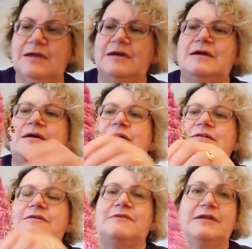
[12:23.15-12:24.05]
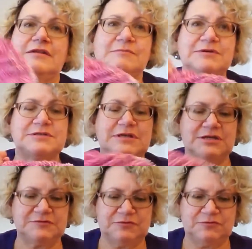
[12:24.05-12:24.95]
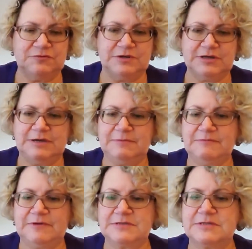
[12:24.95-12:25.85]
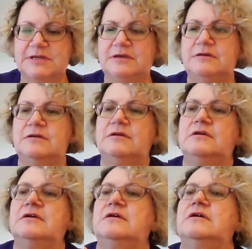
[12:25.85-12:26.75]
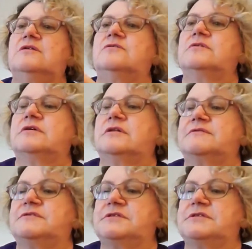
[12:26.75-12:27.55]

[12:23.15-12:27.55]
and I've had it in my stash for a couple of years now, and I've